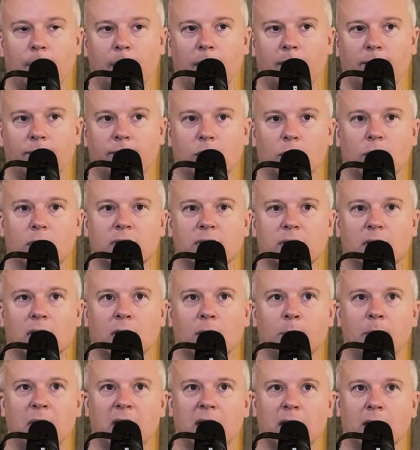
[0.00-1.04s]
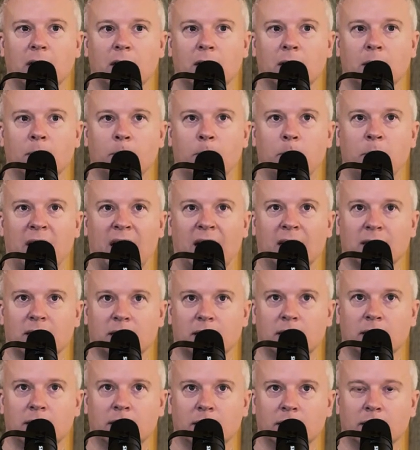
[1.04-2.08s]
focusing on making the
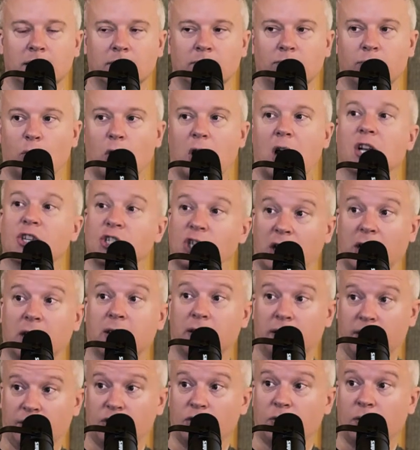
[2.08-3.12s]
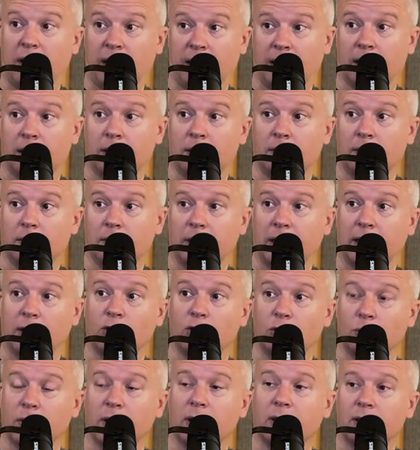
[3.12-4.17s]
best project that you can, like
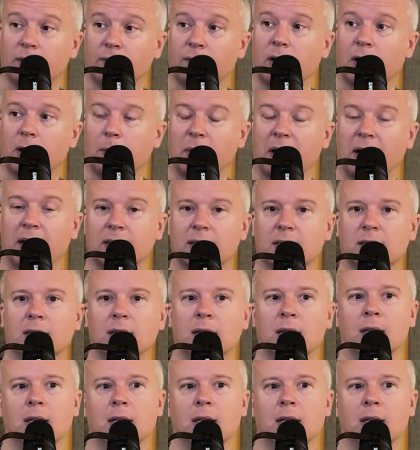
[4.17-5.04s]
doing it the very best,